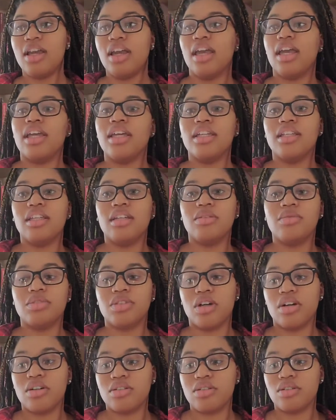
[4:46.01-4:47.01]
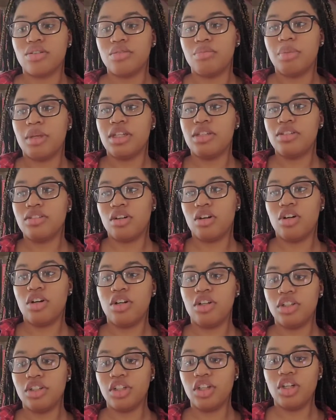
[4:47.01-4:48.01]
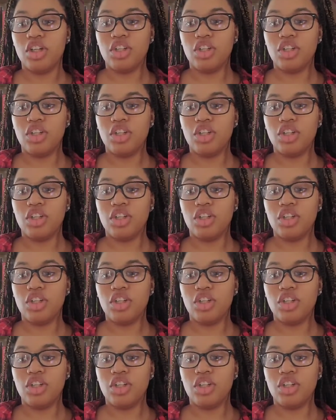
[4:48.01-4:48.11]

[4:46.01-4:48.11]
and it was also based on